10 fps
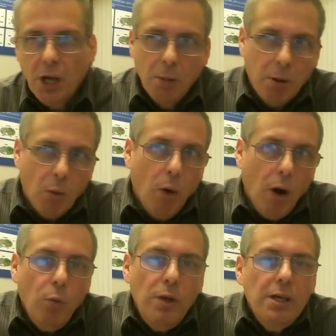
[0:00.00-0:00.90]
But
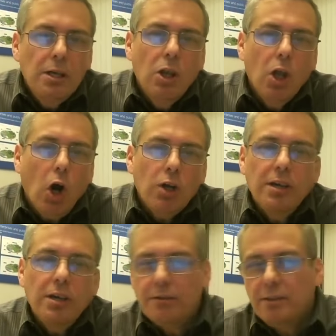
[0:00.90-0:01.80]
what we in
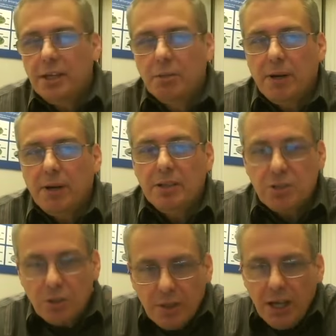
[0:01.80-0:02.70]
Nokia think about
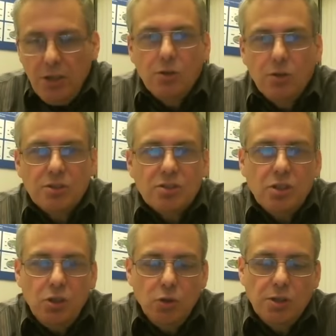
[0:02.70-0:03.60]
is, okay, you
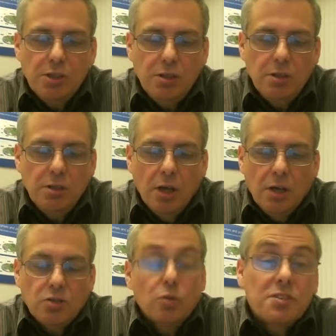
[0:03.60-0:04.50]
can
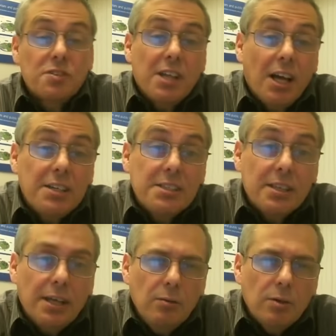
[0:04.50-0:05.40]
sort of slice the
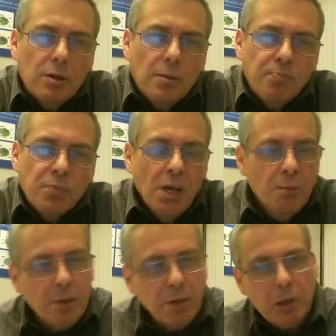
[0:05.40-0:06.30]
network.
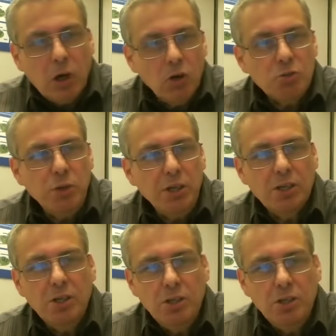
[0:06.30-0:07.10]
But because we can